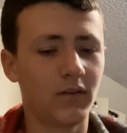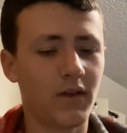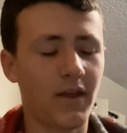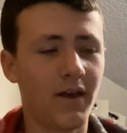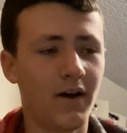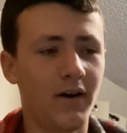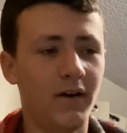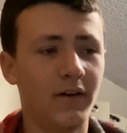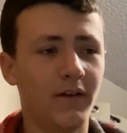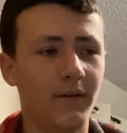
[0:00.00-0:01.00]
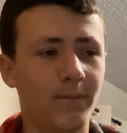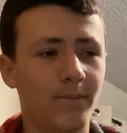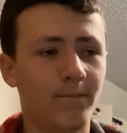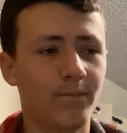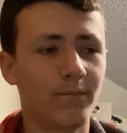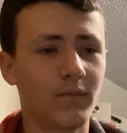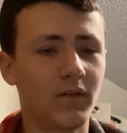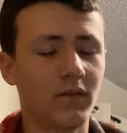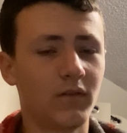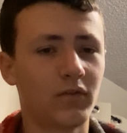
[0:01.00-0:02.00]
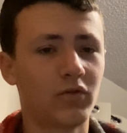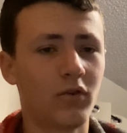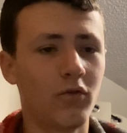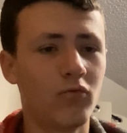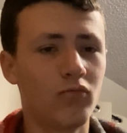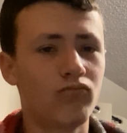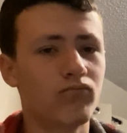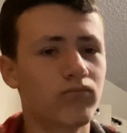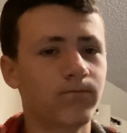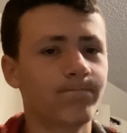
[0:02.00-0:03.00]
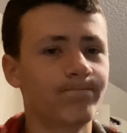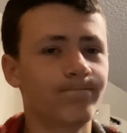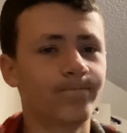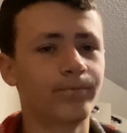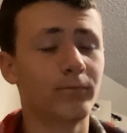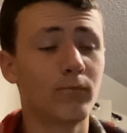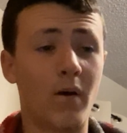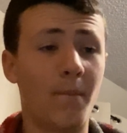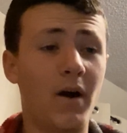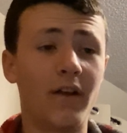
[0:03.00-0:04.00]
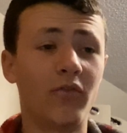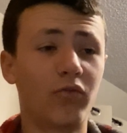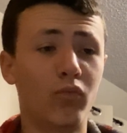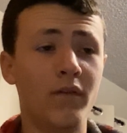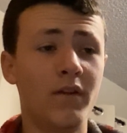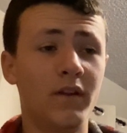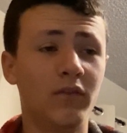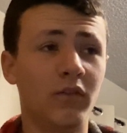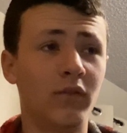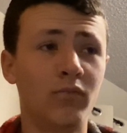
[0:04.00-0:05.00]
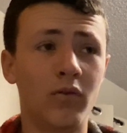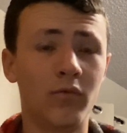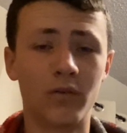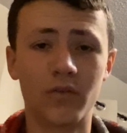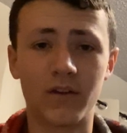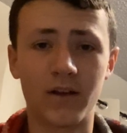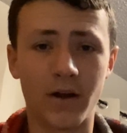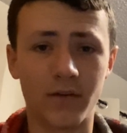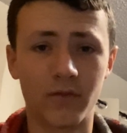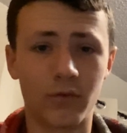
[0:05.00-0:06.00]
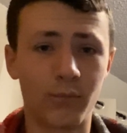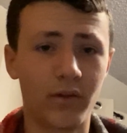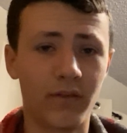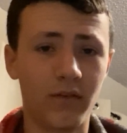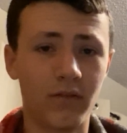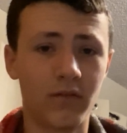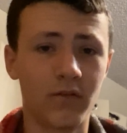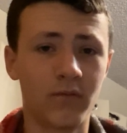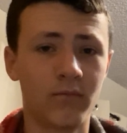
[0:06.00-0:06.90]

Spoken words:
And so my mind just went into this mode where it's like, I just want to play this.